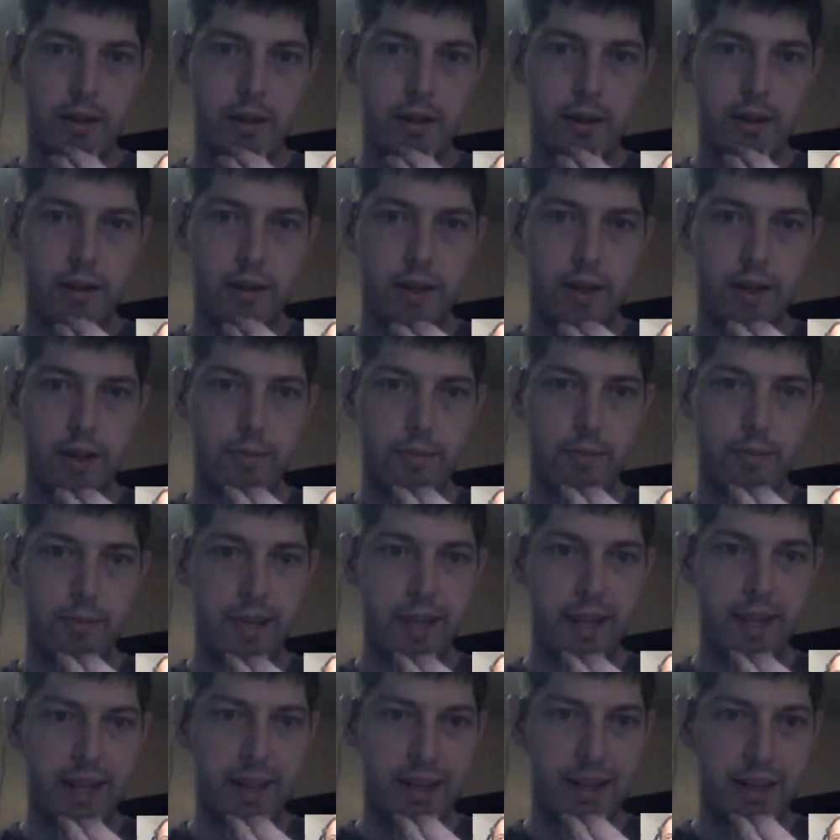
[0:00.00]
Later
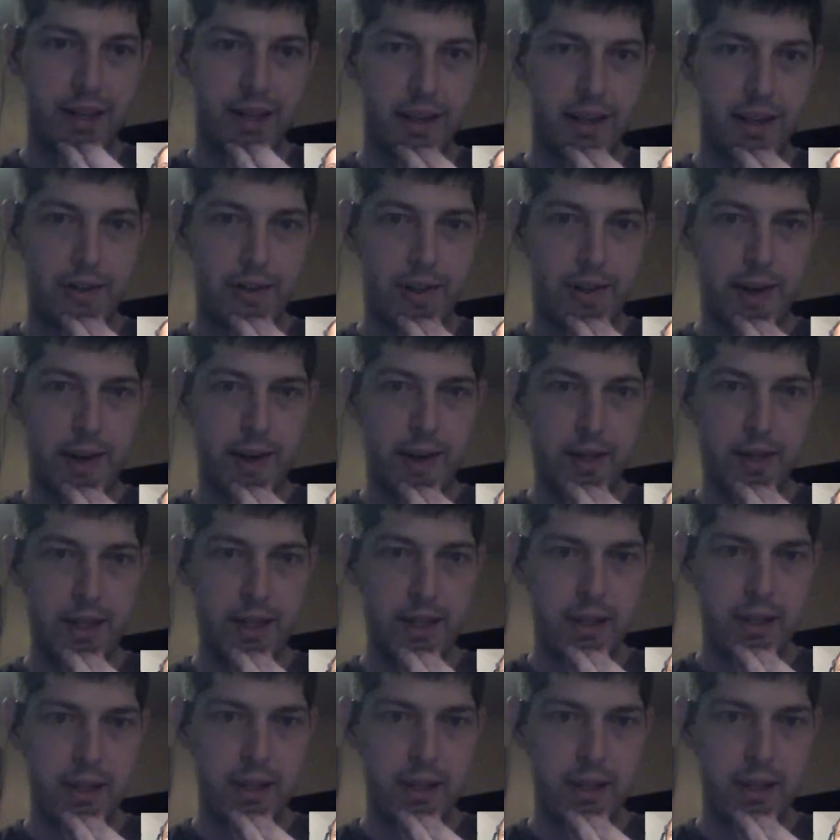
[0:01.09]
being later that week